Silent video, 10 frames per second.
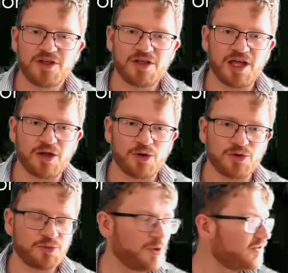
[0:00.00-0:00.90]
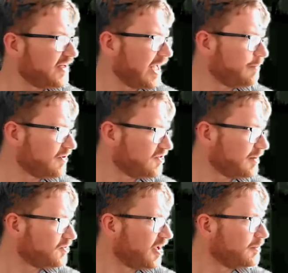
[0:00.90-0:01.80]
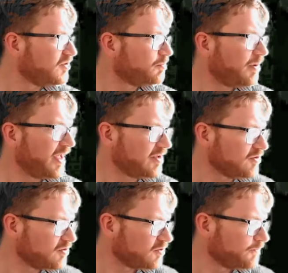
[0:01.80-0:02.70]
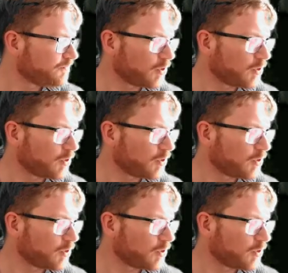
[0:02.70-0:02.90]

or whether they happen at the same time, depends